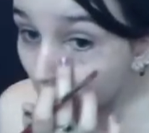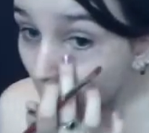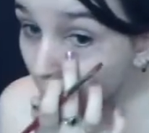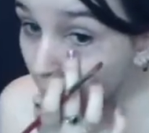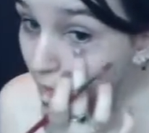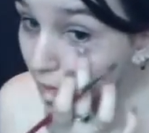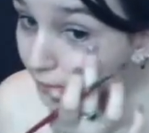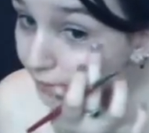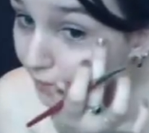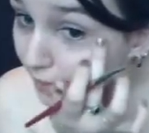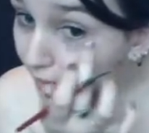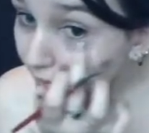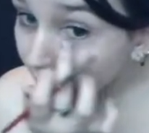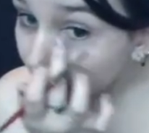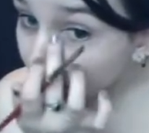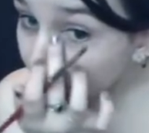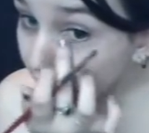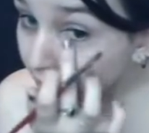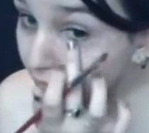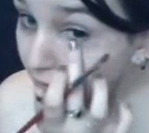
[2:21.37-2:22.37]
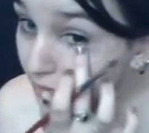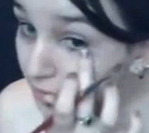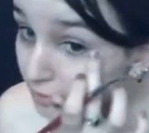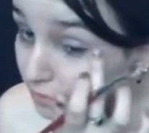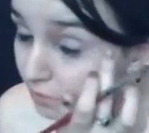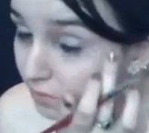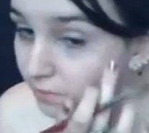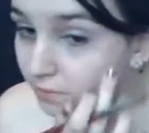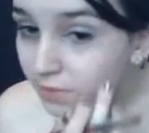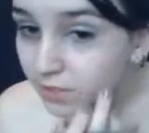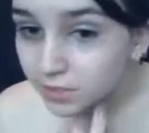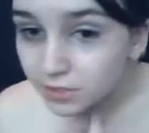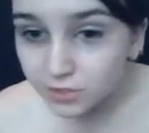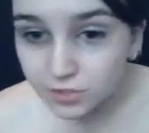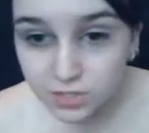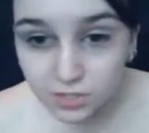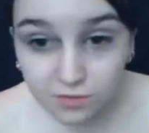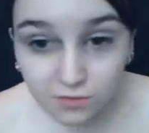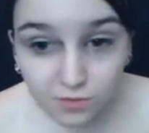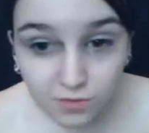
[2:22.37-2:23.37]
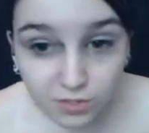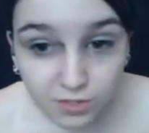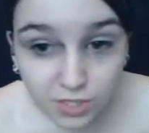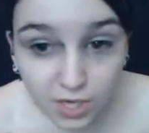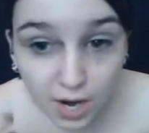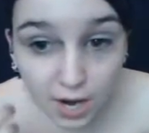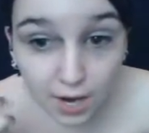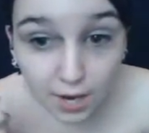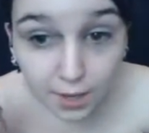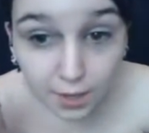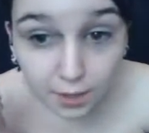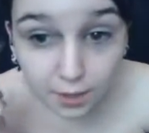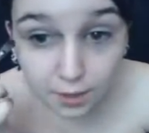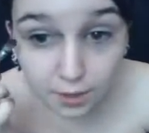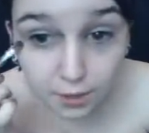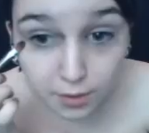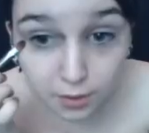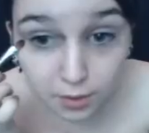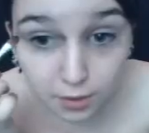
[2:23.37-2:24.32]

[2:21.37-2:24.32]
Blend that in. Want to make yourself look tired,